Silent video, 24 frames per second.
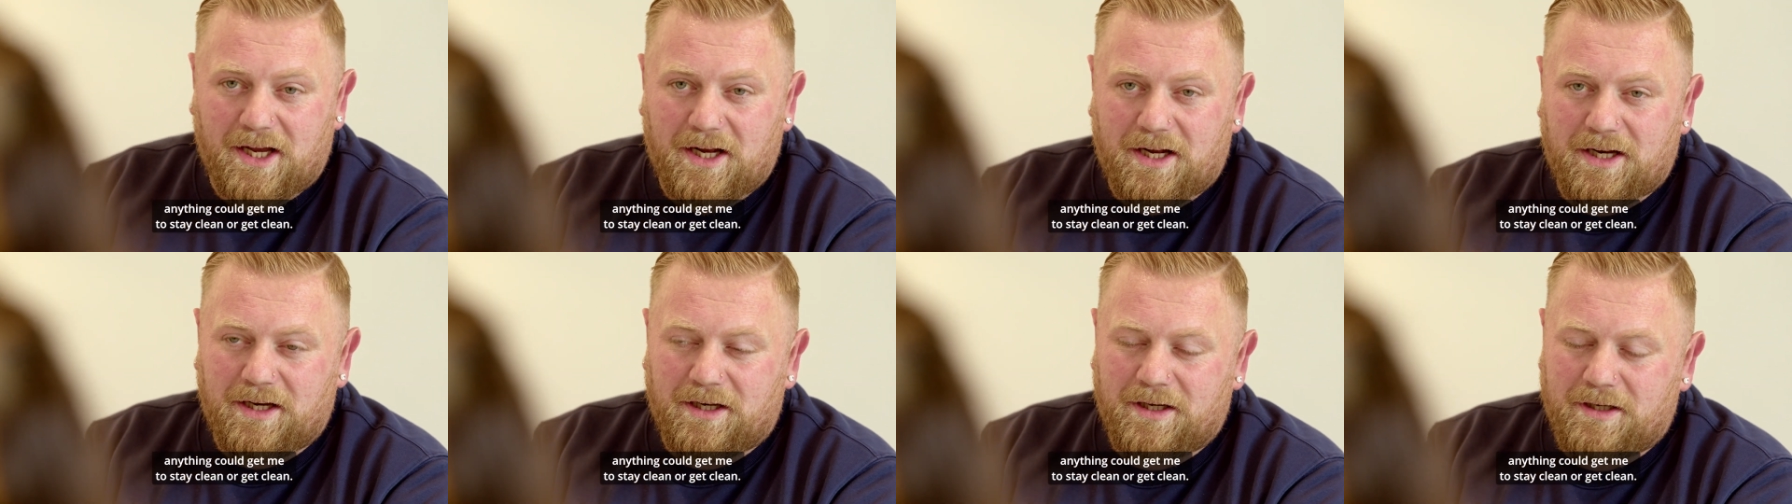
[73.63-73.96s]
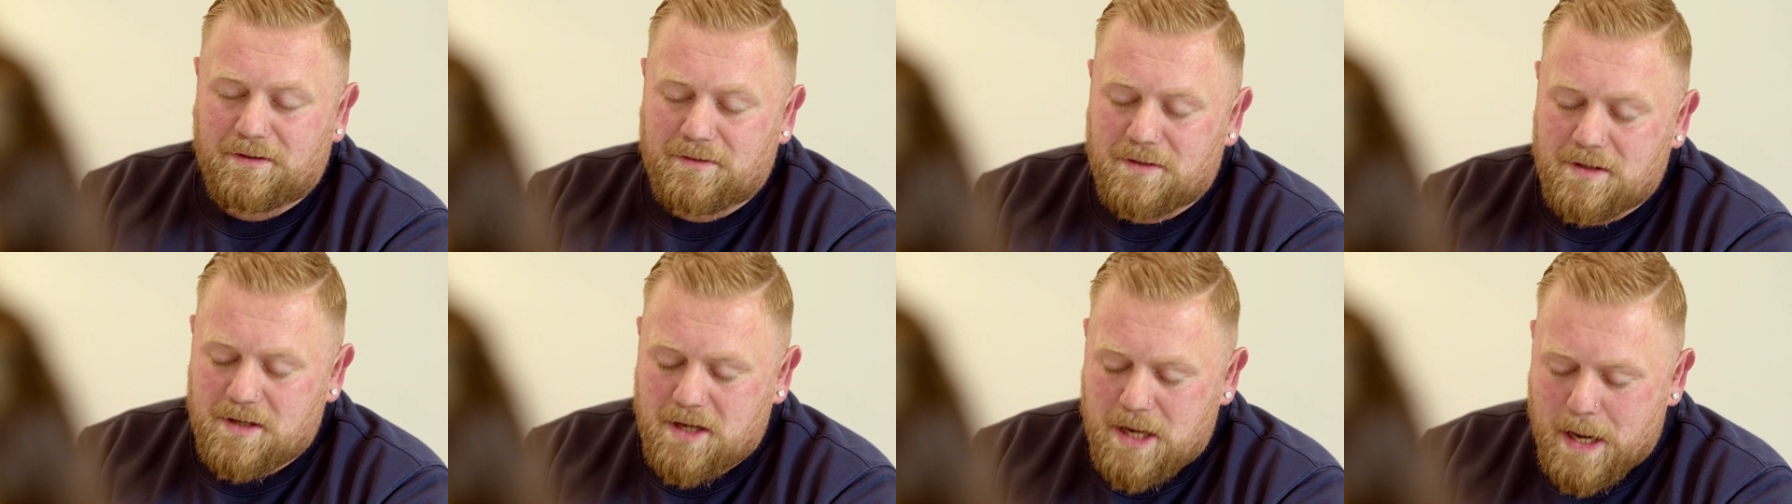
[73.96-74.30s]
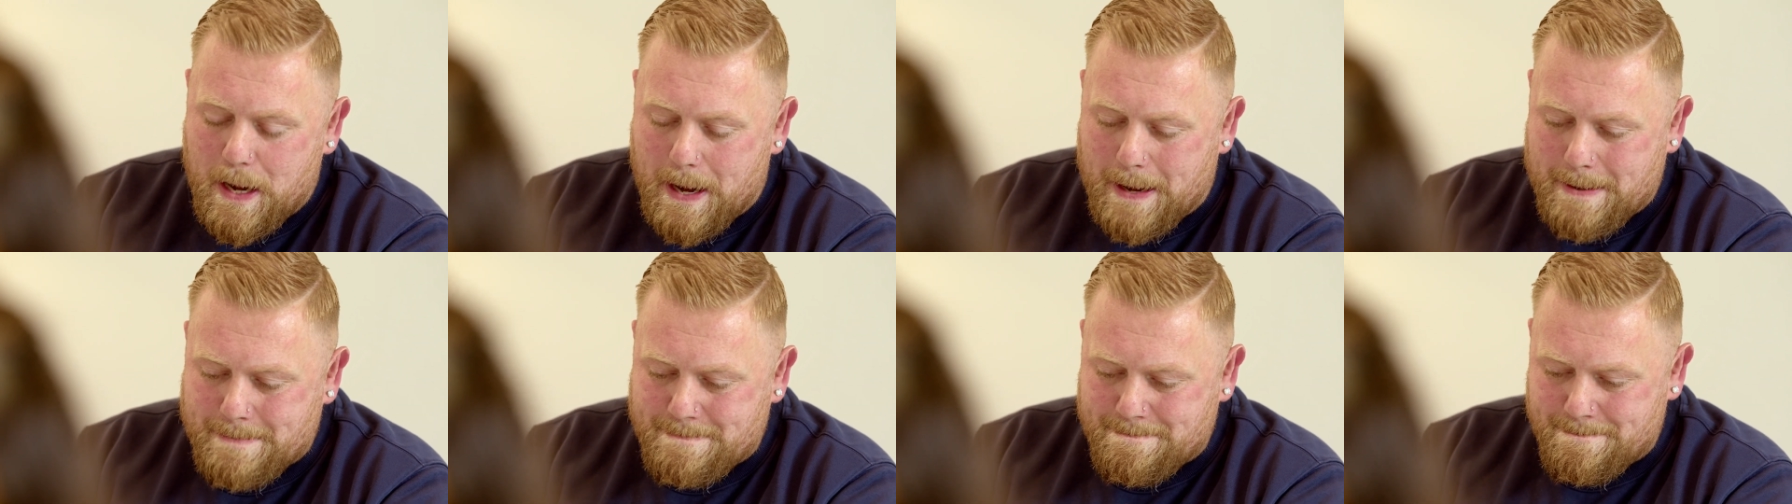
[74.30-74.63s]
clean.
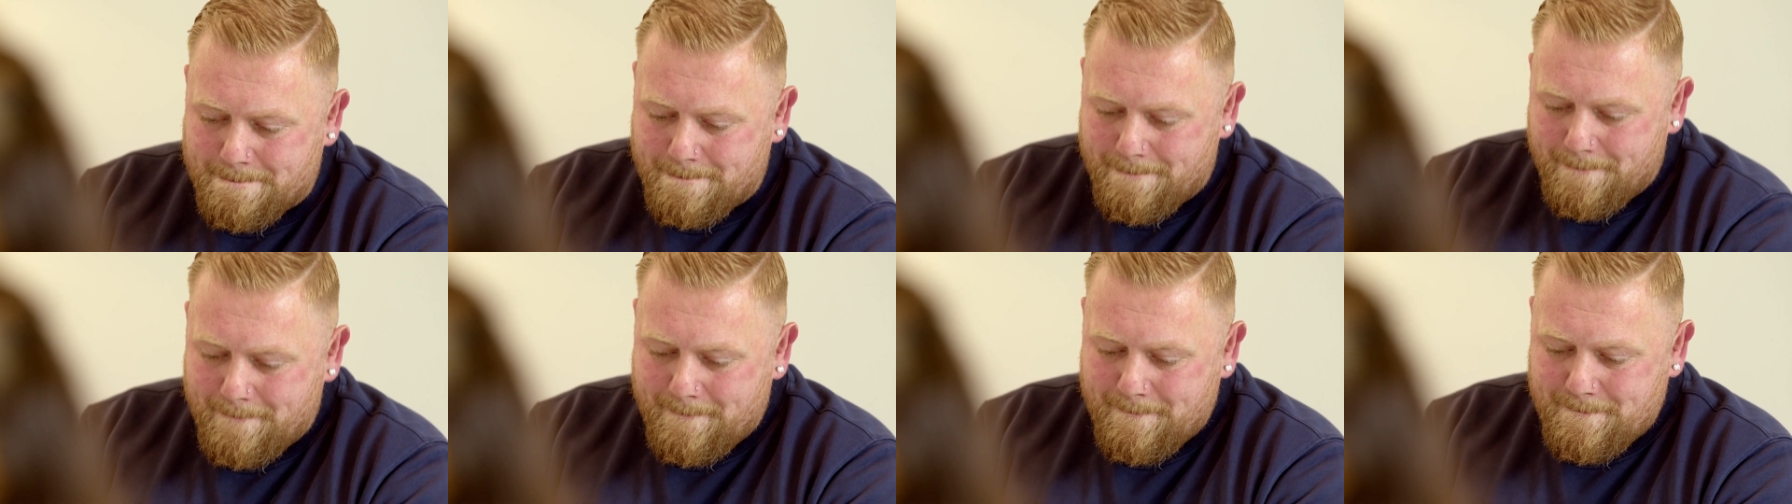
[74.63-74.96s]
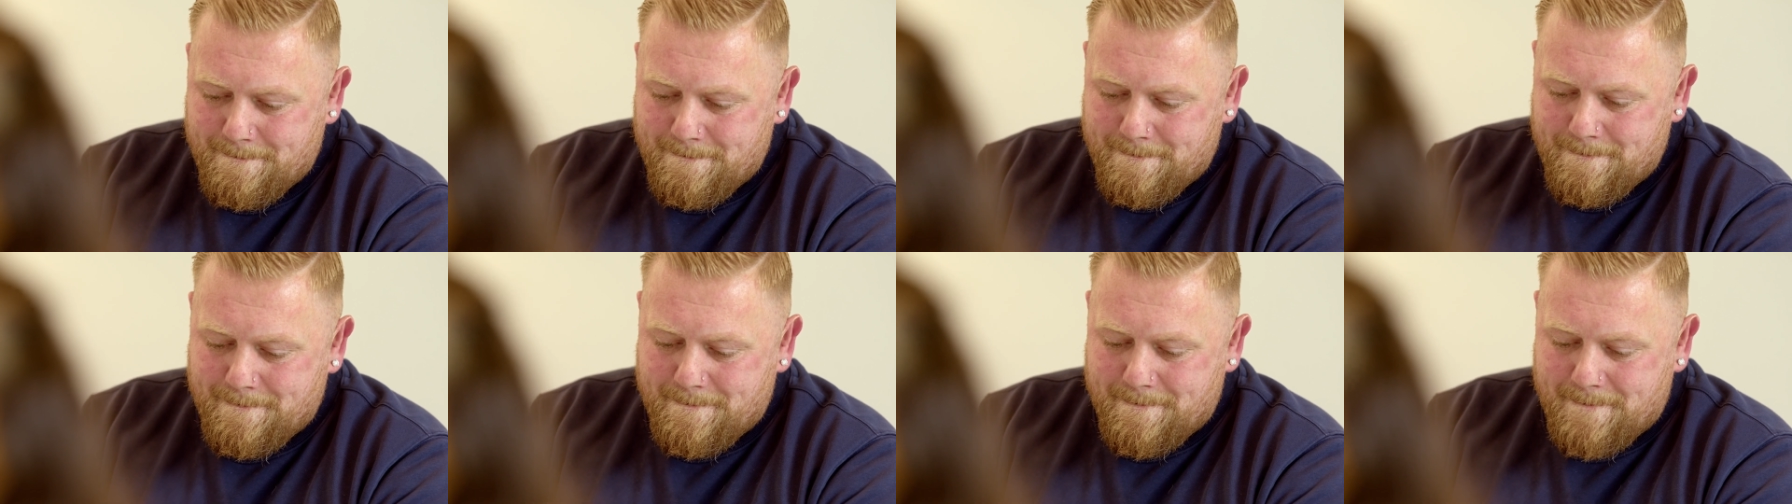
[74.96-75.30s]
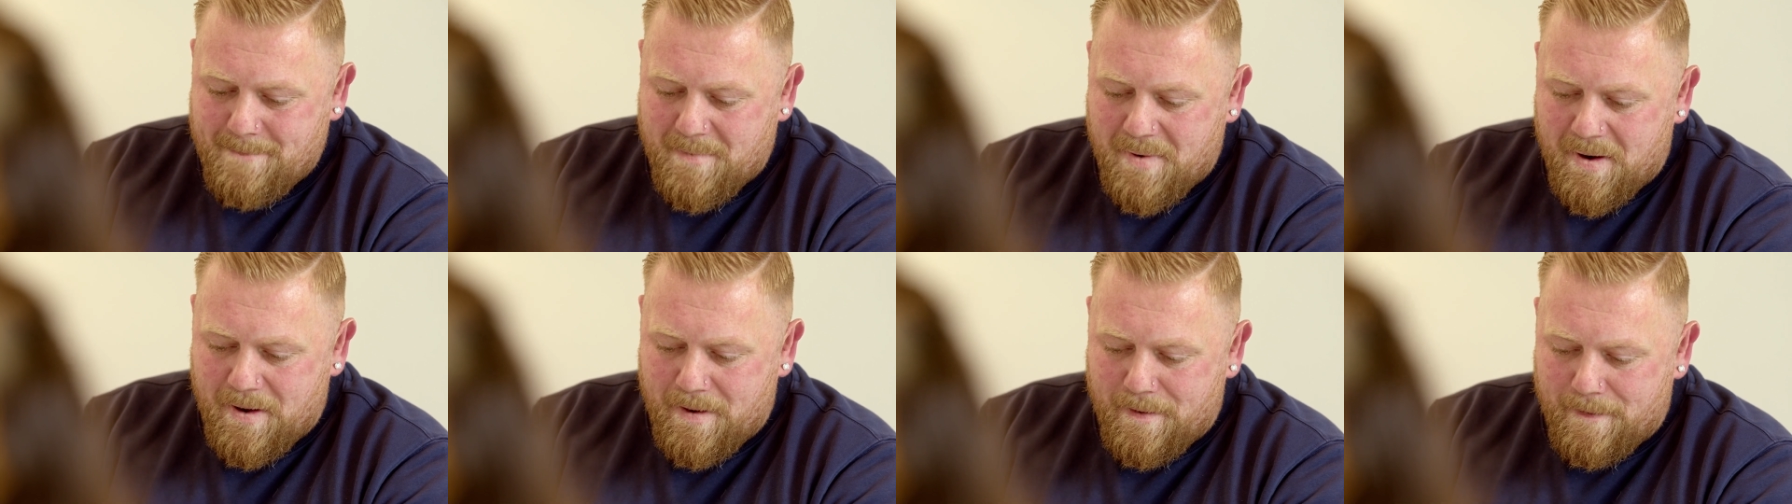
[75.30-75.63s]

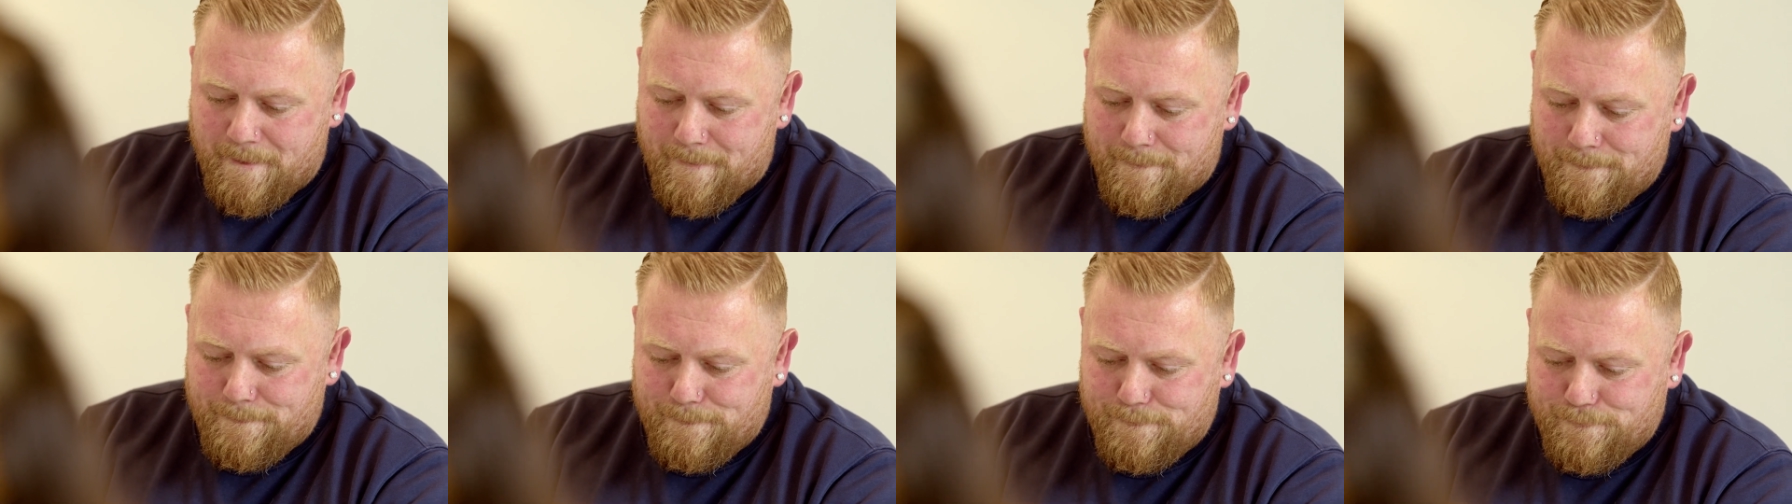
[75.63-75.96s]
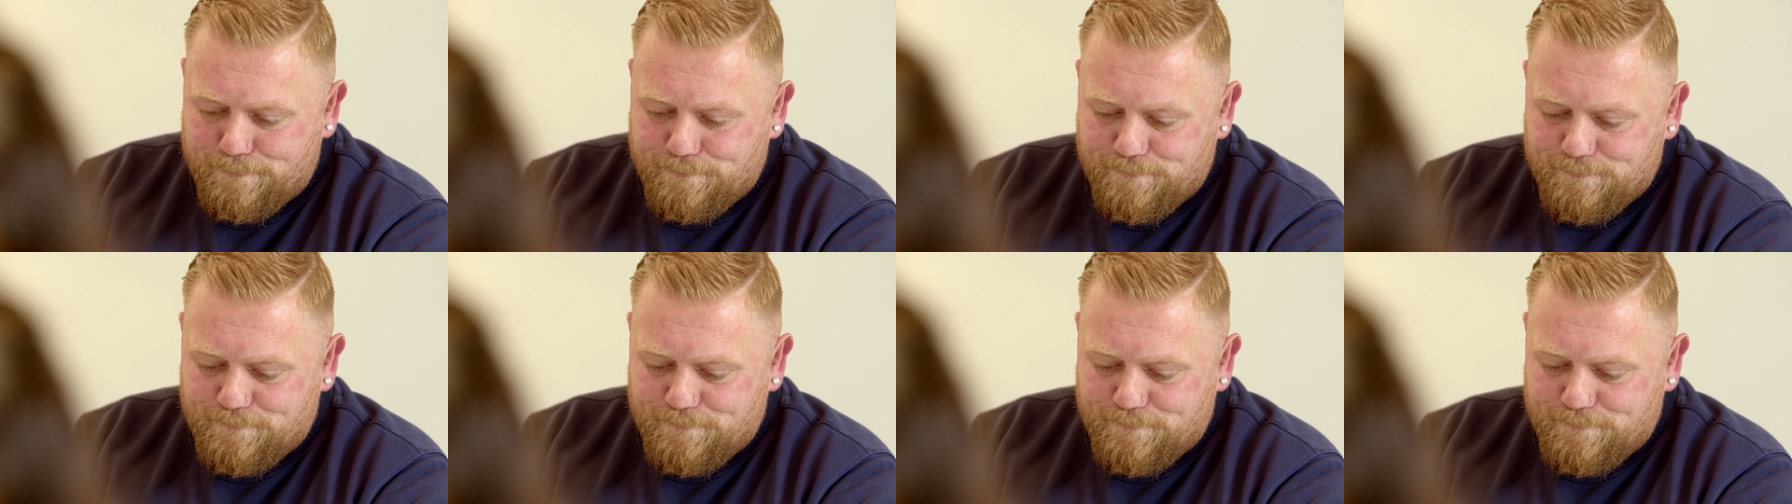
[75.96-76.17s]
Um,